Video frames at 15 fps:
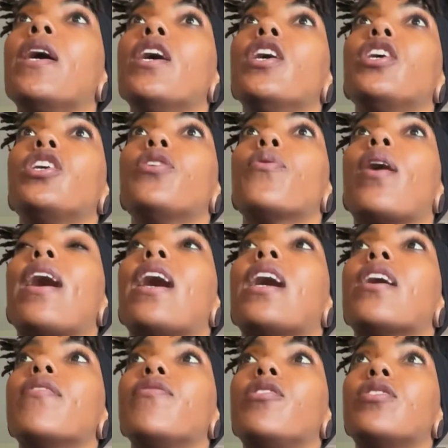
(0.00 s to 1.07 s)
You
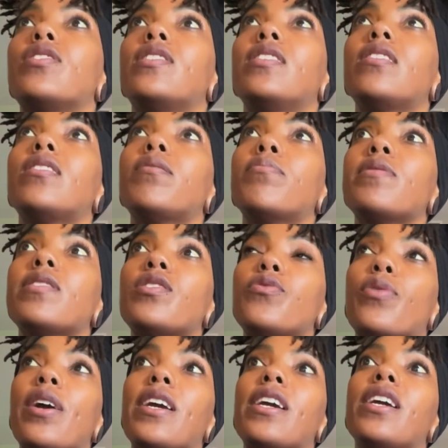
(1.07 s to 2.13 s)
have your syllabus
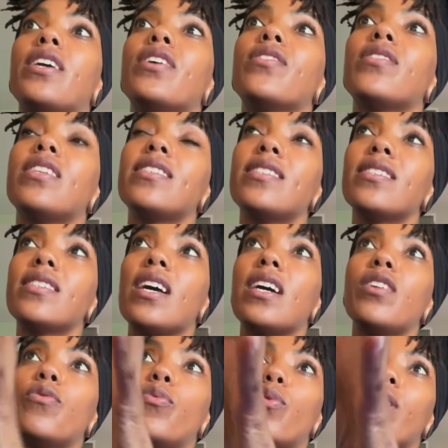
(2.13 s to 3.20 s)
right here. This is kind
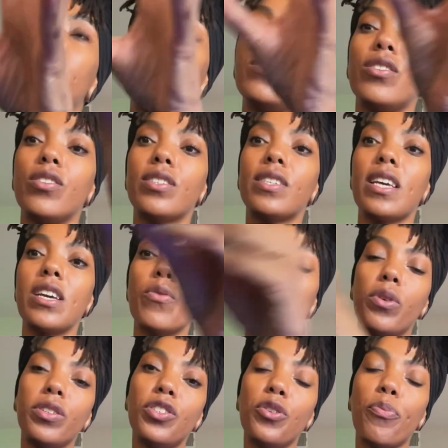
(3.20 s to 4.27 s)
of what it looks like
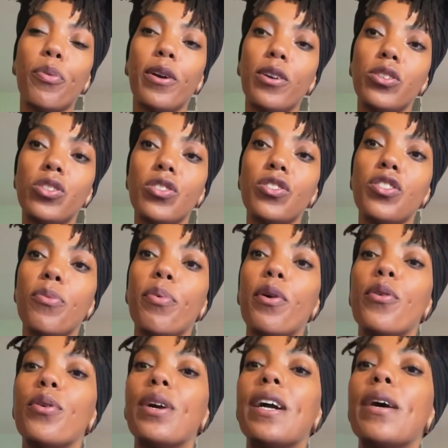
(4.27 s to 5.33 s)
once you purchase the
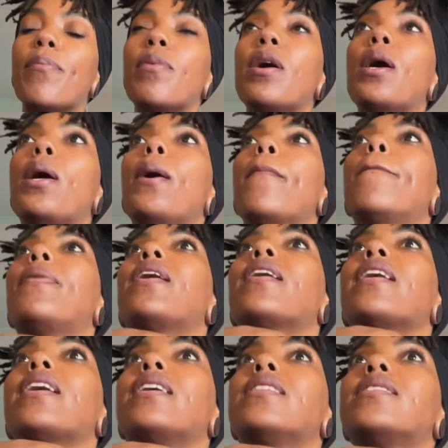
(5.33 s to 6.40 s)
program,
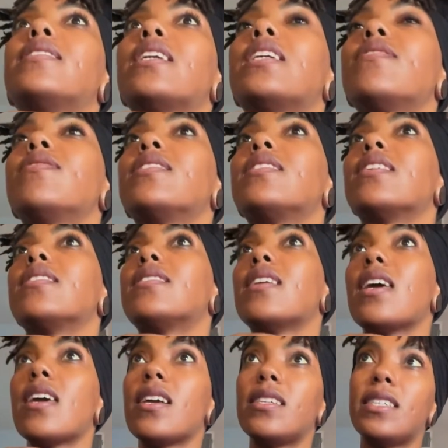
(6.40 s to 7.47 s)
but instead of
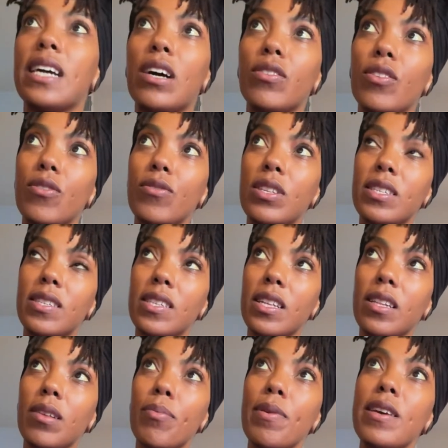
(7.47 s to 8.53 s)
saying download the
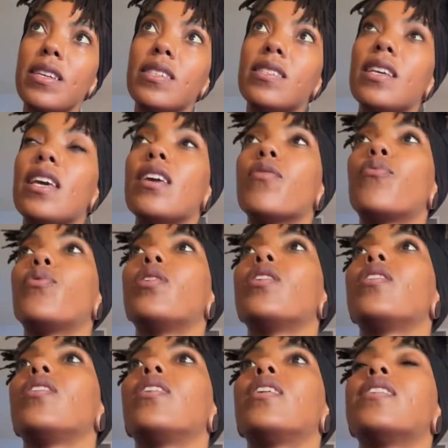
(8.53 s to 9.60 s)
syllabus, it
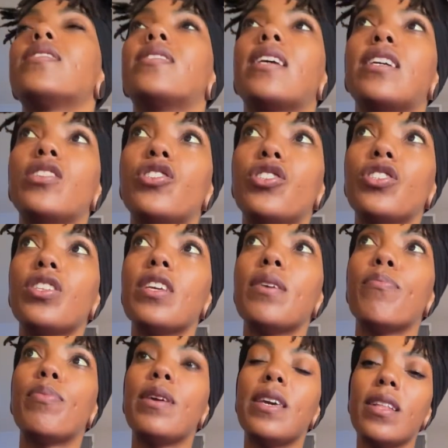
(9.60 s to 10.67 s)
would essentially
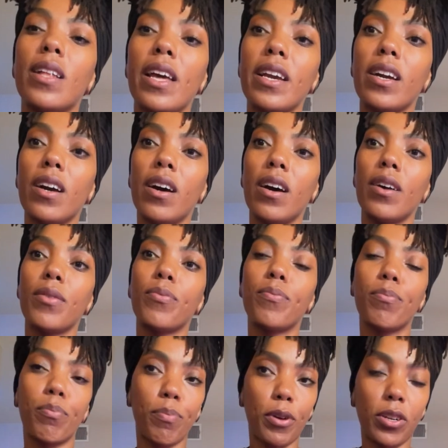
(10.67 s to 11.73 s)
be like a
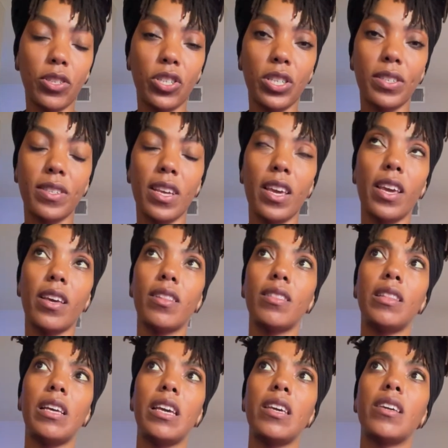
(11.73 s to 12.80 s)
purchasing
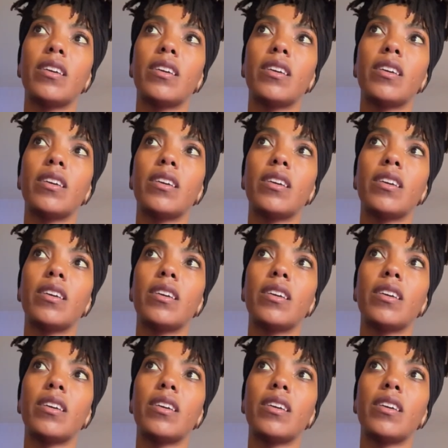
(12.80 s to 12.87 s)
link.